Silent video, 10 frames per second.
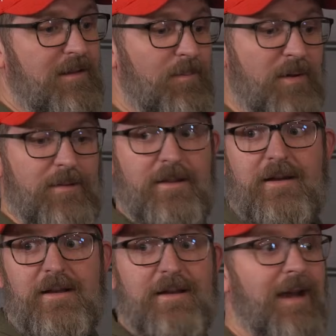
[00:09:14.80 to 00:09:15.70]
they put him in
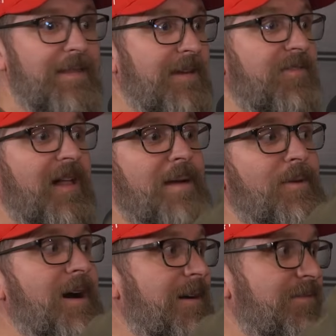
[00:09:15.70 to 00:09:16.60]
there and they fly him
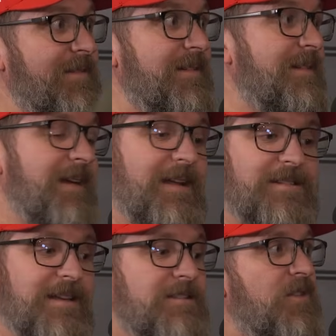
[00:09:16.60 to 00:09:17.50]
off.
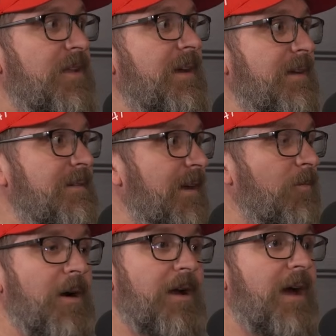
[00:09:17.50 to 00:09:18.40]
It's a thing. And
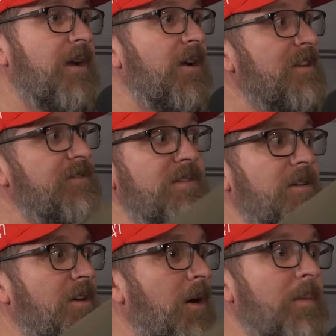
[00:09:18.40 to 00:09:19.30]
one guy gets
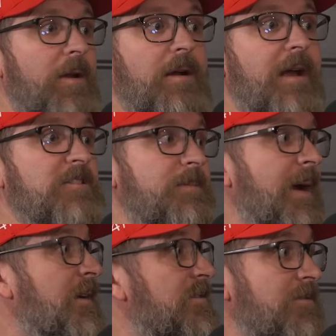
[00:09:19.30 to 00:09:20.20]
flown home, the other guy goes
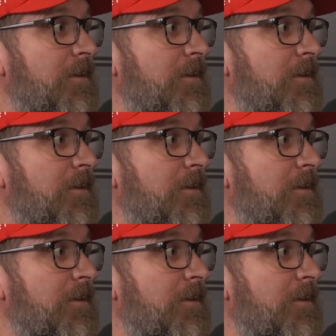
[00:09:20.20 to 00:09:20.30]
back and goes to